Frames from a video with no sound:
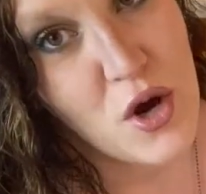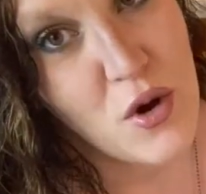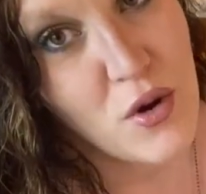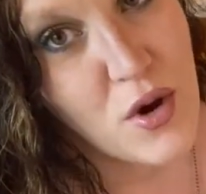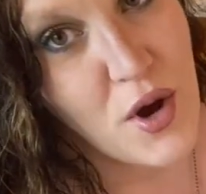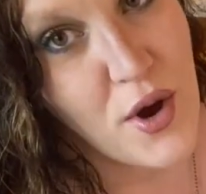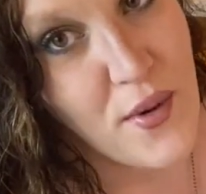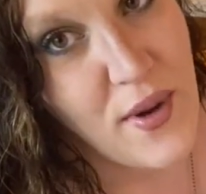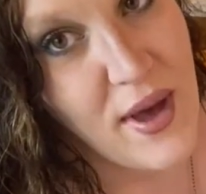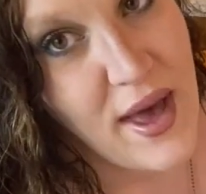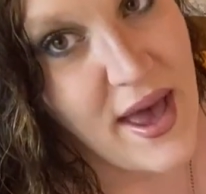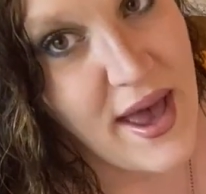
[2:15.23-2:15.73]

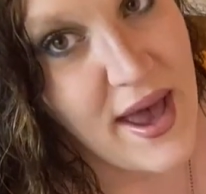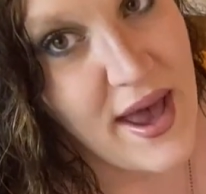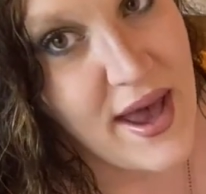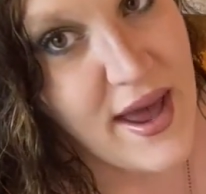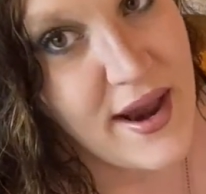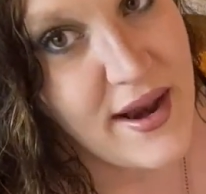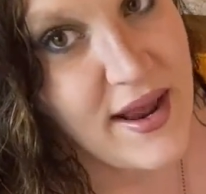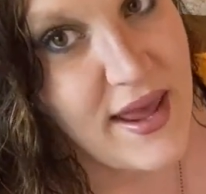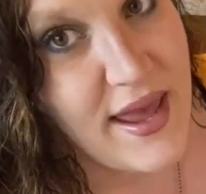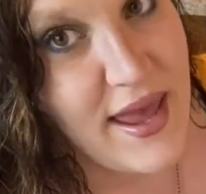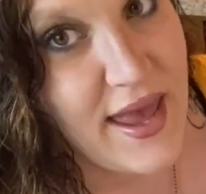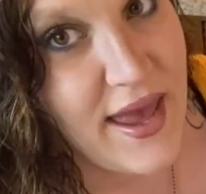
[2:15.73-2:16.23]
go
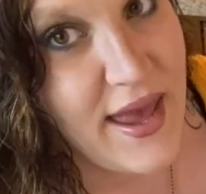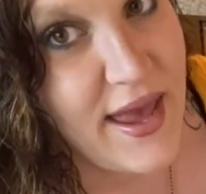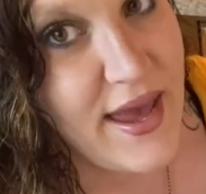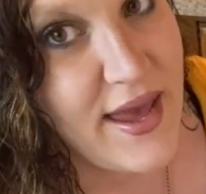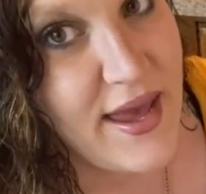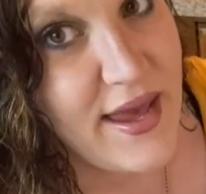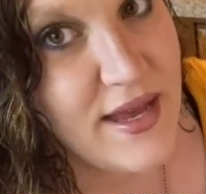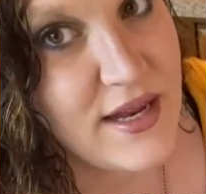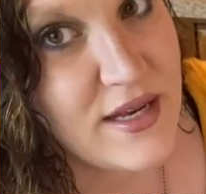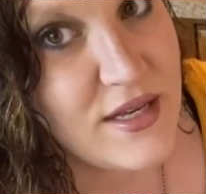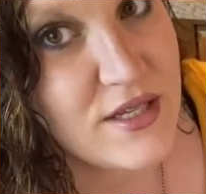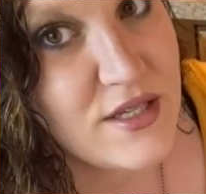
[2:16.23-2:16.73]
ahead
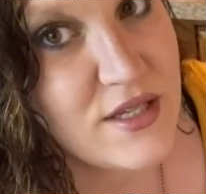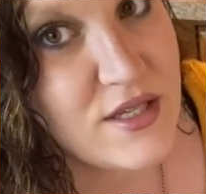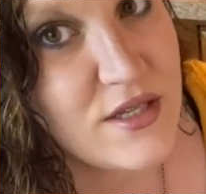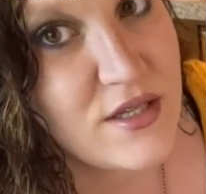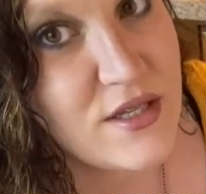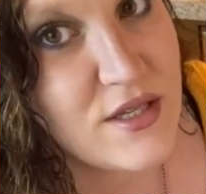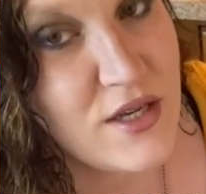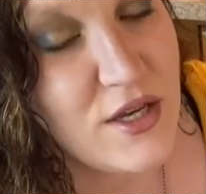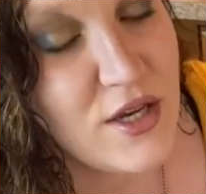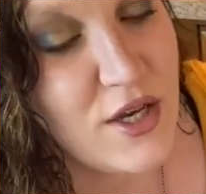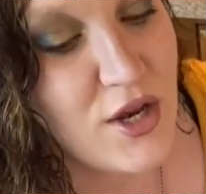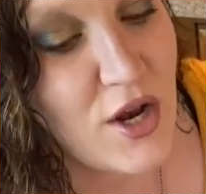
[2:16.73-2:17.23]
and,
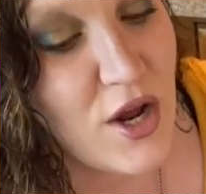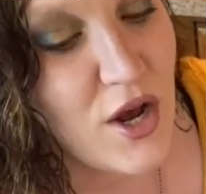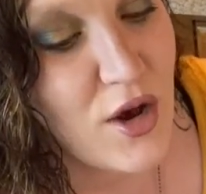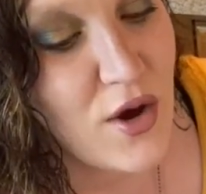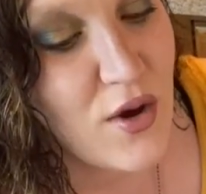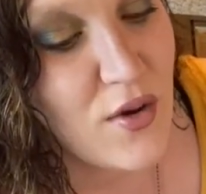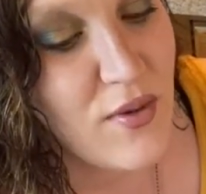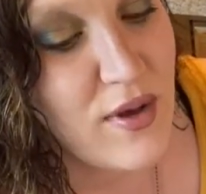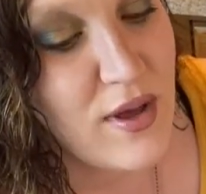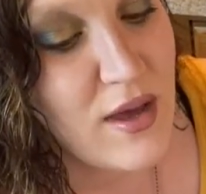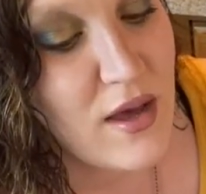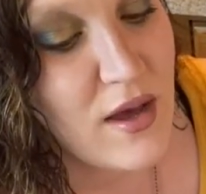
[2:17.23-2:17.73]

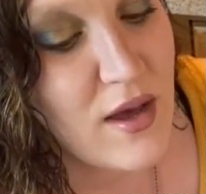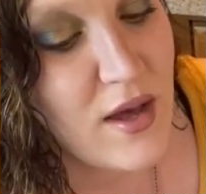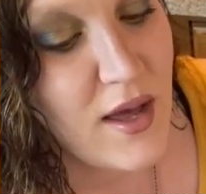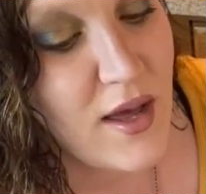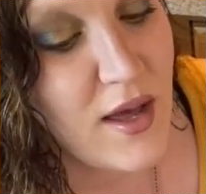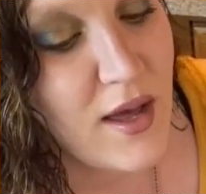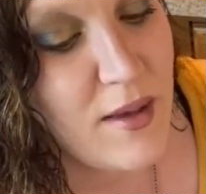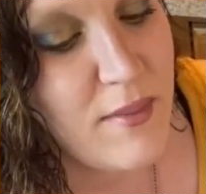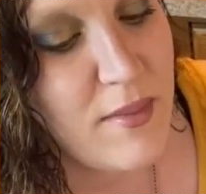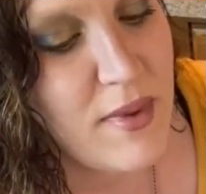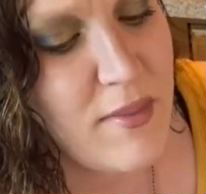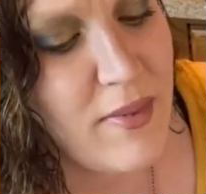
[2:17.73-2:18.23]

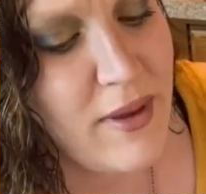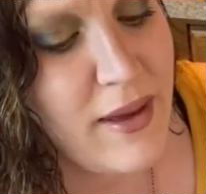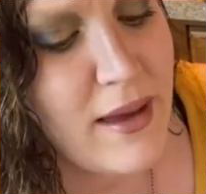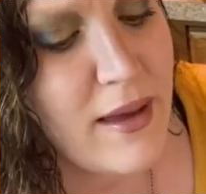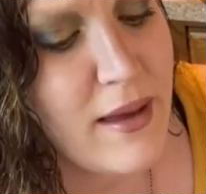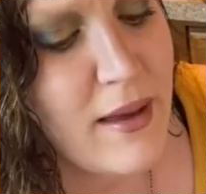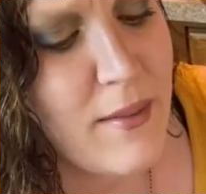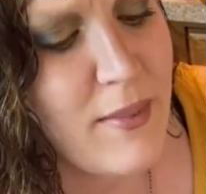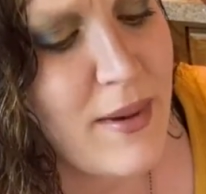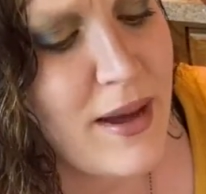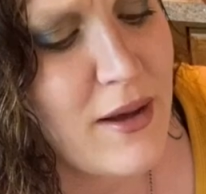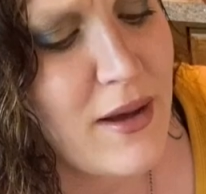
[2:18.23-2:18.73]
maybe
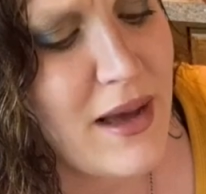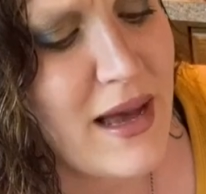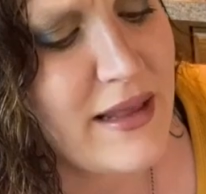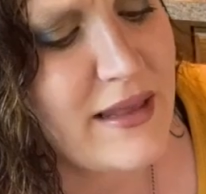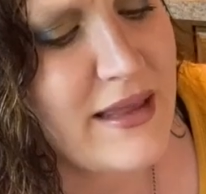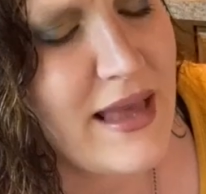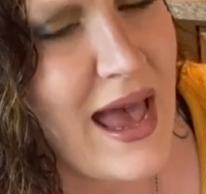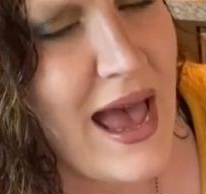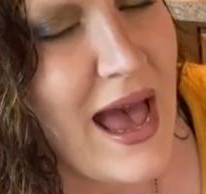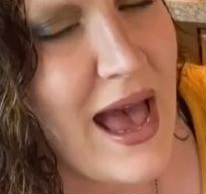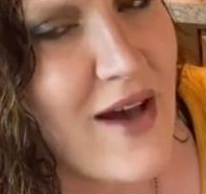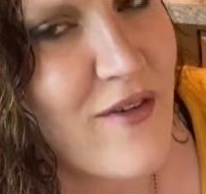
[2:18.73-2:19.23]
about at
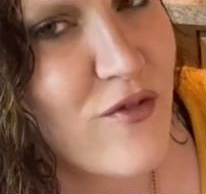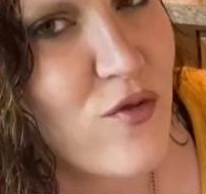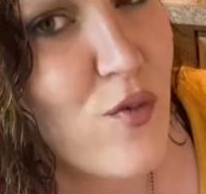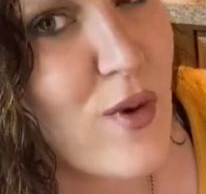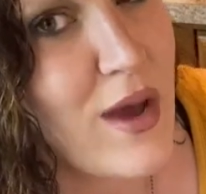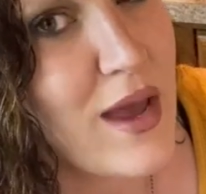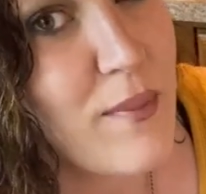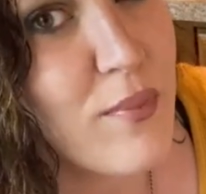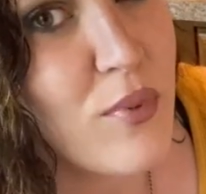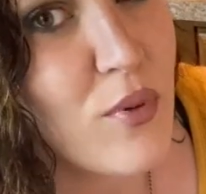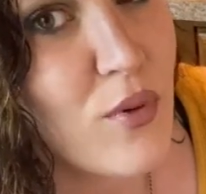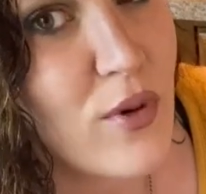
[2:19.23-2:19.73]
the
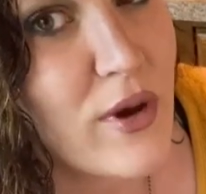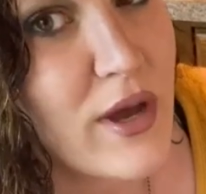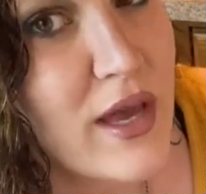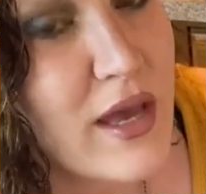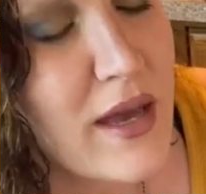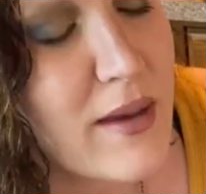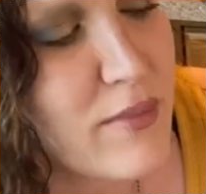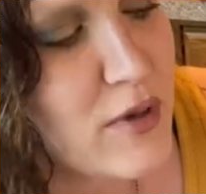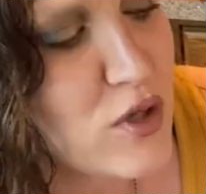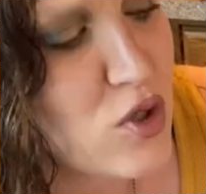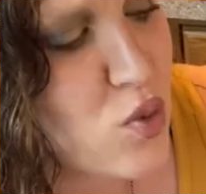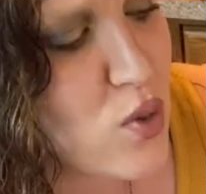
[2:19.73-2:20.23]
halfway point
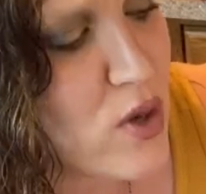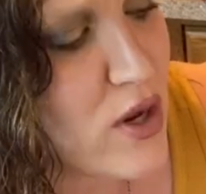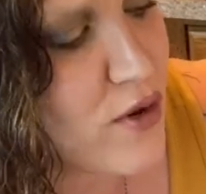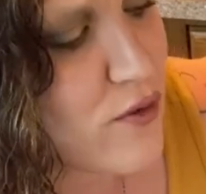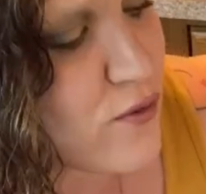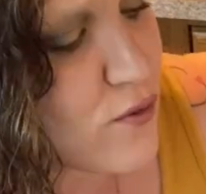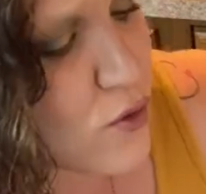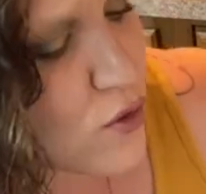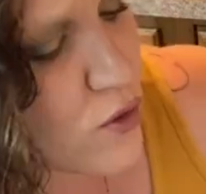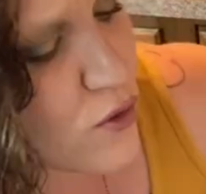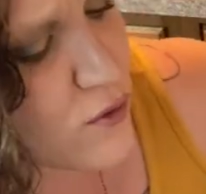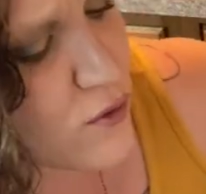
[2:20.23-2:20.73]
in between a full